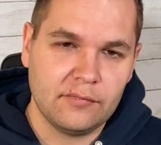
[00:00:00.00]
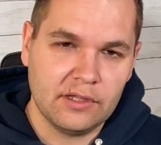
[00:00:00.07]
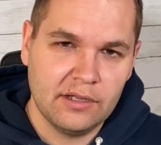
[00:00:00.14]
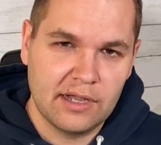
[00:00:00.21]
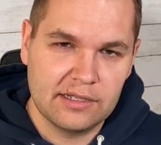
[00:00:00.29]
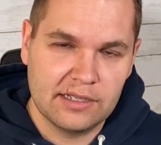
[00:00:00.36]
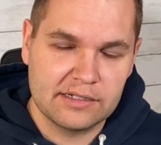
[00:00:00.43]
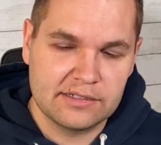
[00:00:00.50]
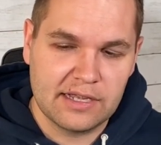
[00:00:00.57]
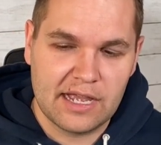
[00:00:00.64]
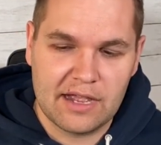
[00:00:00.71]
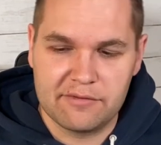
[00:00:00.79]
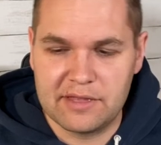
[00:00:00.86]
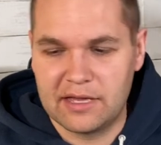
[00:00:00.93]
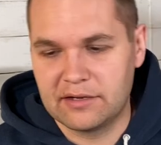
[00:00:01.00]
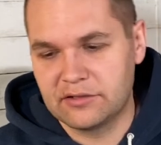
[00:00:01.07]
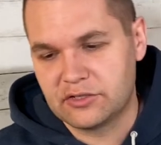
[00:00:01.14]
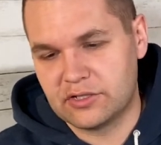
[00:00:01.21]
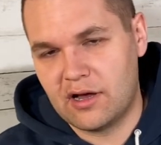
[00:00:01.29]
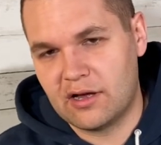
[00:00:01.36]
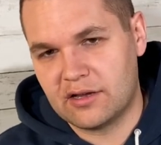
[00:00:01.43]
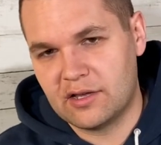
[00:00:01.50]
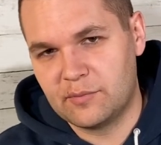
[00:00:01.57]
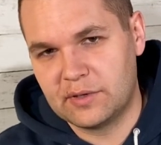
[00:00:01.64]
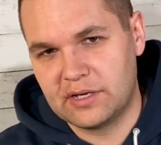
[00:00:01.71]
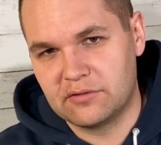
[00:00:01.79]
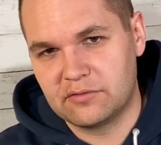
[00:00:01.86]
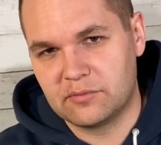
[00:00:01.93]
I like to have that shot
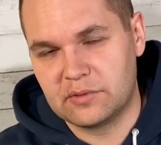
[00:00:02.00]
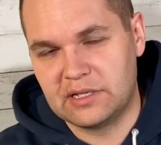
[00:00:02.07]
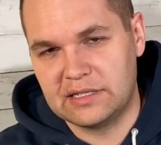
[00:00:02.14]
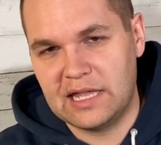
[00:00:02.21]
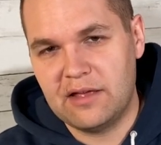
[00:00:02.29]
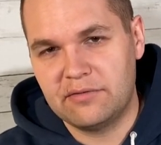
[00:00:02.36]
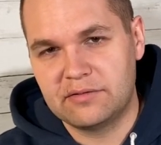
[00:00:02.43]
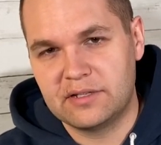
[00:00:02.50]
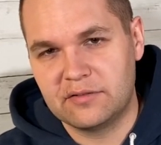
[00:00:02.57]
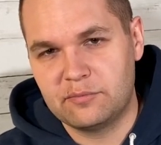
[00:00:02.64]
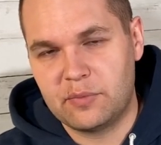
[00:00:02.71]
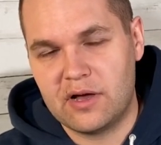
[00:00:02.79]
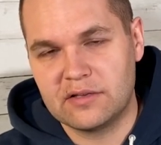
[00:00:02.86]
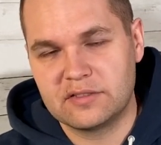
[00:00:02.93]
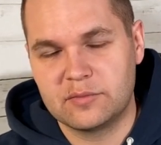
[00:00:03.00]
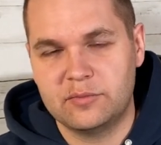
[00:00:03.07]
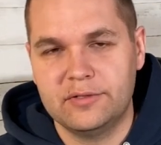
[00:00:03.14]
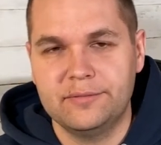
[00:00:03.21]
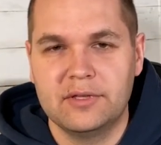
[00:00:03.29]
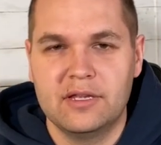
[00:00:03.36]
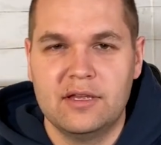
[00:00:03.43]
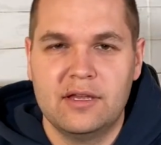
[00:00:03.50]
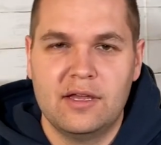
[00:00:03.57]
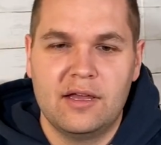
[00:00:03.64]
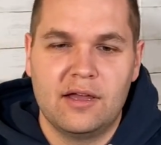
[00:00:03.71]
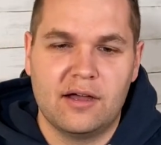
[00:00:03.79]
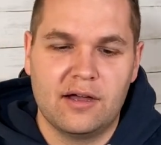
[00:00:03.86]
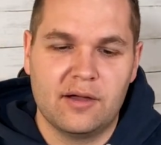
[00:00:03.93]
coming in from the left if possible
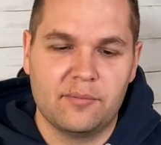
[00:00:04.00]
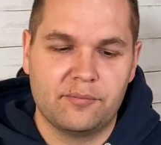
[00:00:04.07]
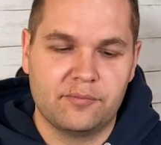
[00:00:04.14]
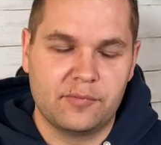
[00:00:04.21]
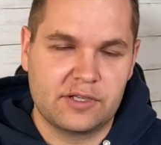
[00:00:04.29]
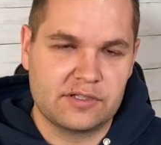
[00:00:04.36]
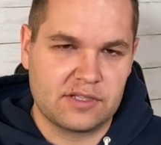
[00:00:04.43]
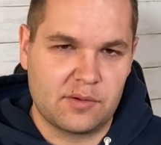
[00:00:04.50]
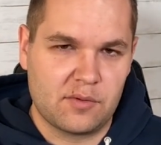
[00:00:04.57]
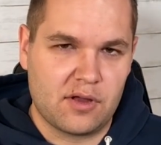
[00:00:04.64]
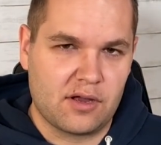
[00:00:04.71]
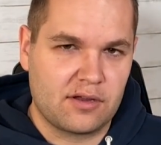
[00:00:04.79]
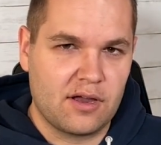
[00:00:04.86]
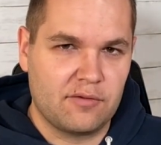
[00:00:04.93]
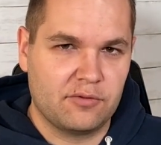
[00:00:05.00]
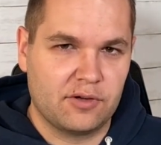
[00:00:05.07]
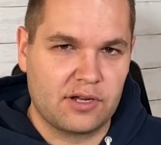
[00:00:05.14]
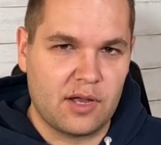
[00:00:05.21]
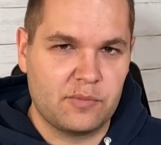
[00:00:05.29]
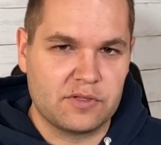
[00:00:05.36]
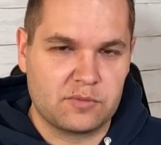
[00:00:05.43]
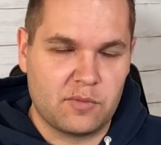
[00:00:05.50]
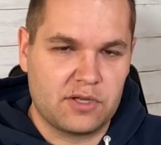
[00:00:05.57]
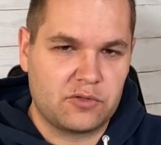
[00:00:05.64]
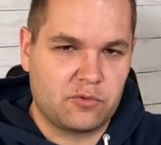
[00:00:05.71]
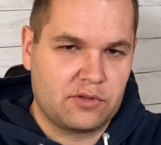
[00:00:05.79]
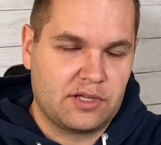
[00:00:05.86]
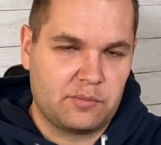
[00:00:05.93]
um, because I'm not covering up as
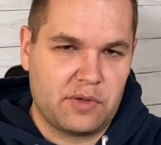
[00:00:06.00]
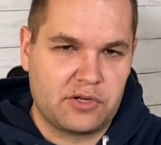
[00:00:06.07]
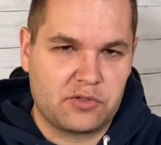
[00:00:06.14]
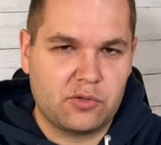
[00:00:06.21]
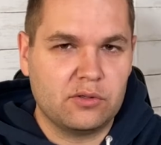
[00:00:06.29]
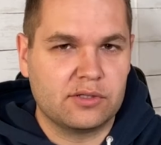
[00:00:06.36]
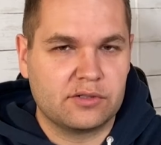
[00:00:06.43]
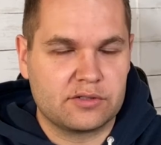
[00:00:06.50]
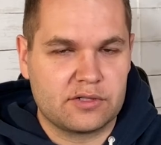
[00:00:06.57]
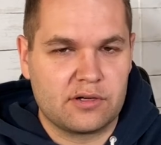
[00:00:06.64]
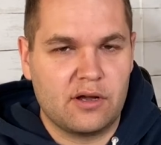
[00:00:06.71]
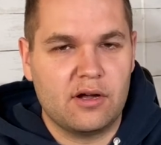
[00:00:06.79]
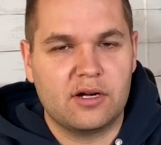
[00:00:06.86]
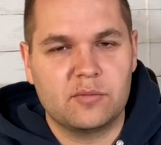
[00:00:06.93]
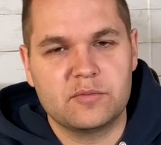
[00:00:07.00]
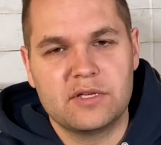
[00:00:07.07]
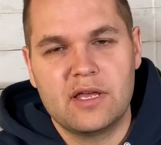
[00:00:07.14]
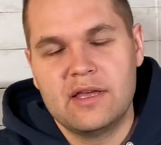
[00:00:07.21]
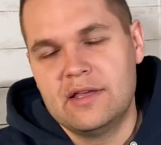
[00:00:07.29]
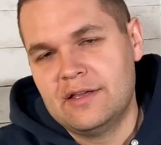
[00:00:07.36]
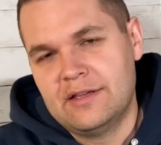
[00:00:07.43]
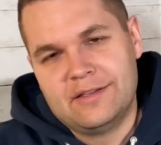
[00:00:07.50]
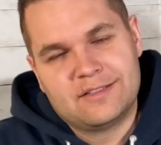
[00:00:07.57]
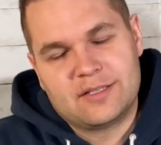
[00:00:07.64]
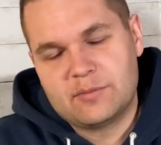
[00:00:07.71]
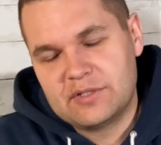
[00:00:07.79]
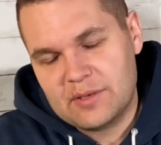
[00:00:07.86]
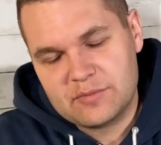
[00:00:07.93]
much with like my shoulders and arms.
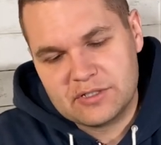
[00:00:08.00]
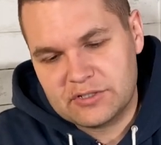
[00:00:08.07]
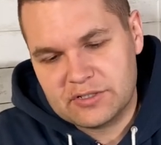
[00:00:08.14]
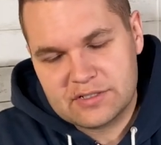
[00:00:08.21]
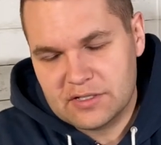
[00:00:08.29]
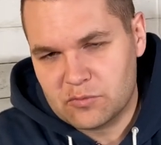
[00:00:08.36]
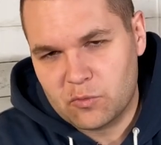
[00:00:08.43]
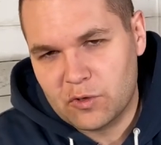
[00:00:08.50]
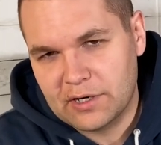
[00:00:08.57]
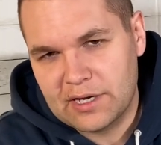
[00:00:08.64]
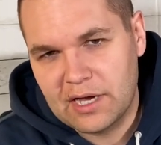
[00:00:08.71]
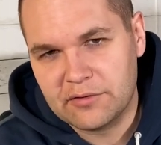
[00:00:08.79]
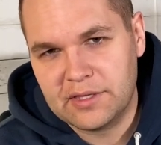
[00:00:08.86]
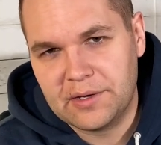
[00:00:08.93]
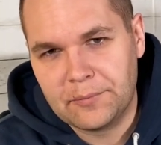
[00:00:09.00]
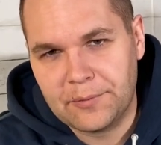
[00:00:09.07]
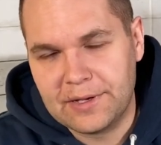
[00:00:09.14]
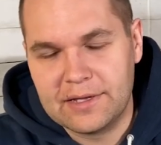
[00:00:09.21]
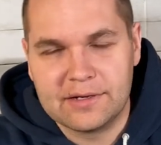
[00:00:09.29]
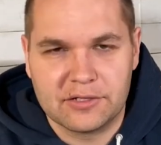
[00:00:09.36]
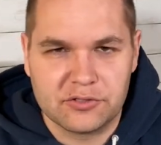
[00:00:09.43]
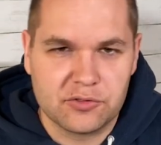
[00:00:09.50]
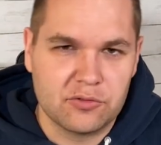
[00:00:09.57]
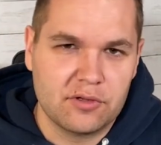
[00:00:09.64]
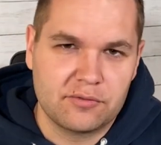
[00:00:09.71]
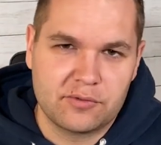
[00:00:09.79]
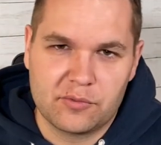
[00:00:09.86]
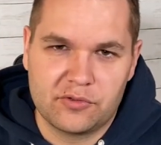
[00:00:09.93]
Sometimes it just doesn't work out that way and I shoot
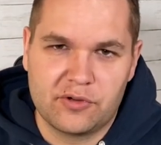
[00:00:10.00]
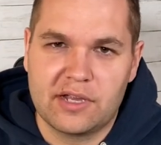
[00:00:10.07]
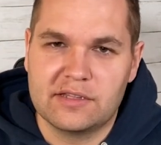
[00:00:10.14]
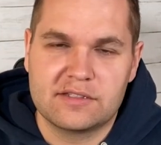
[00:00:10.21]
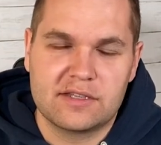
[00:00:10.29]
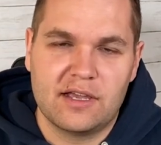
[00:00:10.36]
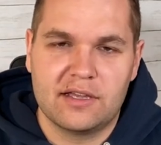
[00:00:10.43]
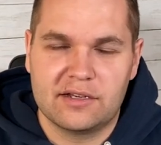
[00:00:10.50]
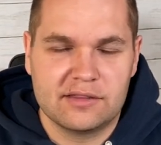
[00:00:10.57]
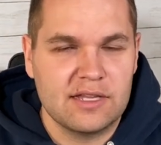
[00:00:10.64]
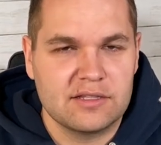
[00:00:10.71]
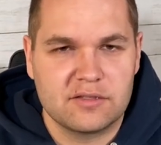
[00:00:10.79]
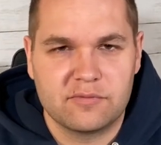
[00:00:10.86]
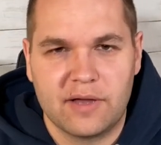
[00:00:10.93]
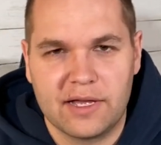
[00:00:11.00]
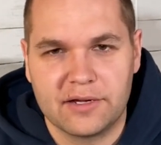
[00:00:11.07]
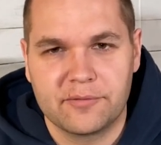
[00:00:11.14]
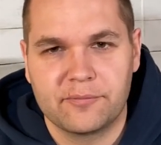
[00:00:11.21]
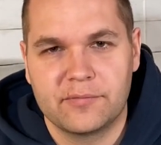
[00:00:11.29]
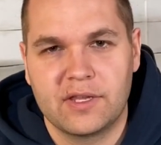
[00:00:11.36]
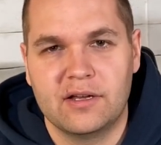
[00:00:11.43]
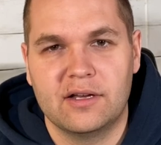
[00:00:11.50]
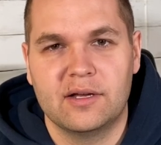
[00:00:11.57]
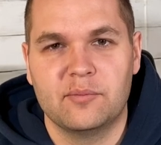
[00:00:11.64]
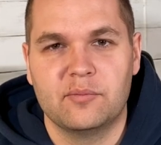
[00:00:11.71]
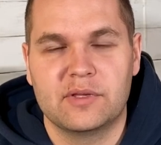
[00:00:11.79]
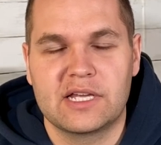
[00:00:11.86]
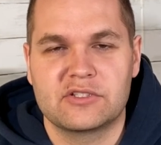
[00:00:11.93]
it from the right side and that's fine,
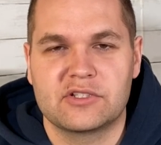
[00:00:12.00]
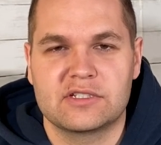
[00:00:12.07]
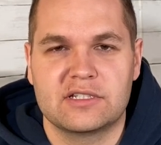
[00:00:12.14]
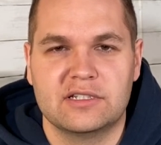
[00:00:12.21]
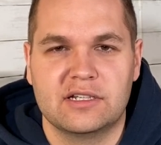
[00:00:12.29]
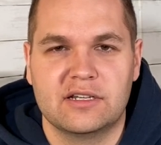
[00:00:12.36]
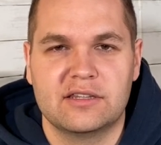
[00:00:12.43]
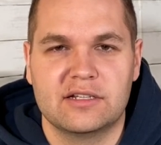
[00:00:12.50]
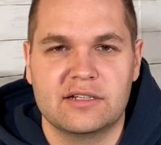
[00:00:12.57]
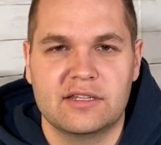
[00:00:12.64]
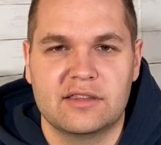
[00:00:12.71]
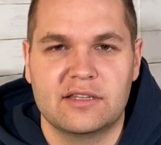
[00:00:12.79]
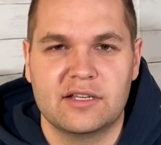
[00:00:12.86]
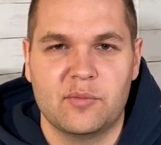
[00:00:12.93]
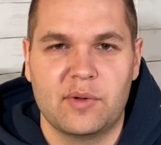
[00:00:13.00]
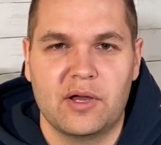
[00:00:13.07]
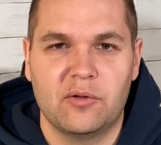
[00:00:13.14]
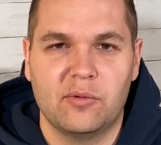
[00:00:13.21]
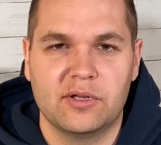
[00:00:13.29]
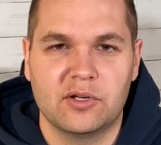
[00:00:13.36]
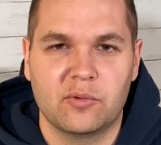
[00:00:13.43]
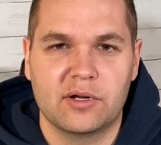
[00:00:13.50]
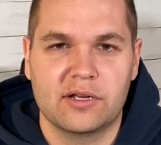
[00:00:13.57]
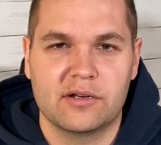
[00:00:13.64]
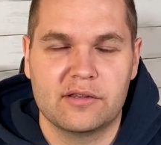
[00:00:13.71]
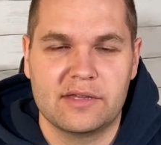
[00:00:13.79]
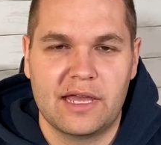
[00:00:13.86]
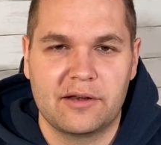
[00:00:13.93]
um, but that's just a little thing to think about while you're
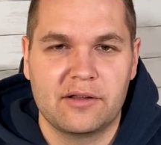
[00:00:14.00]
working on that.